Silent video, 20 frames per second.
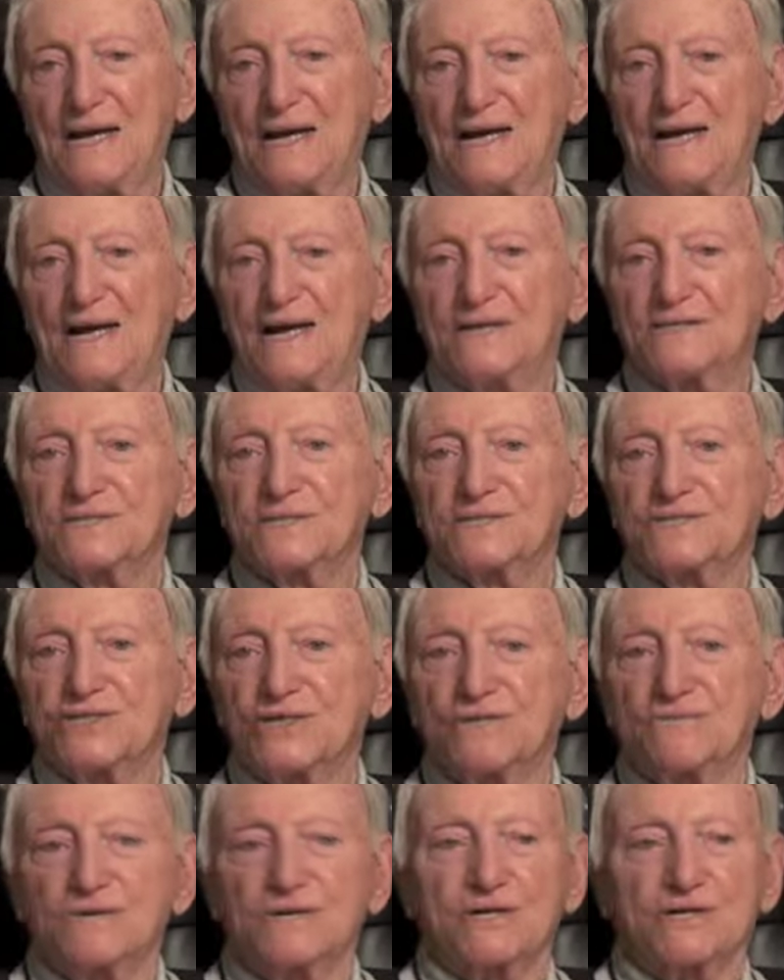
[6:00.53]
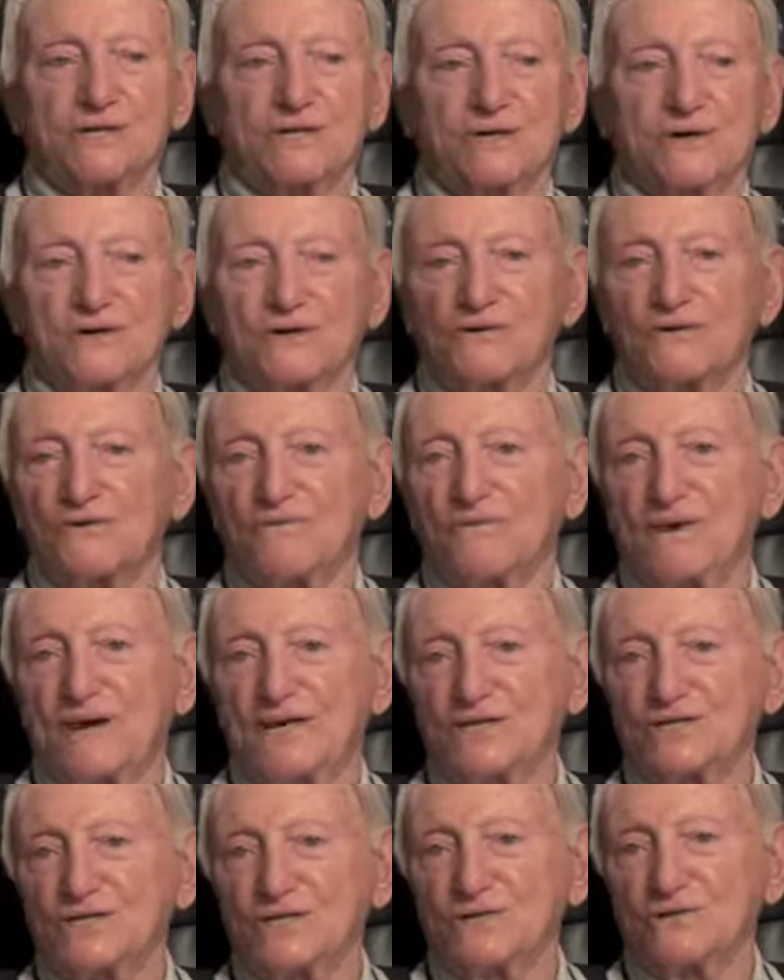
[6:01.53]
and there's a German colonel or
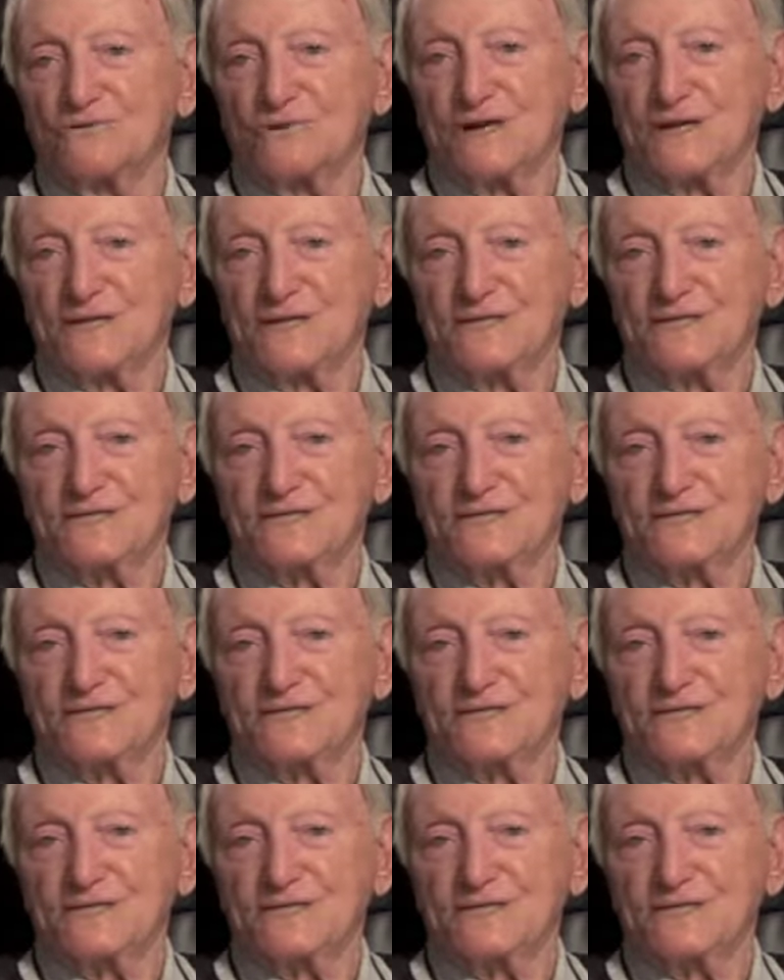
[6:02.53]
major, one of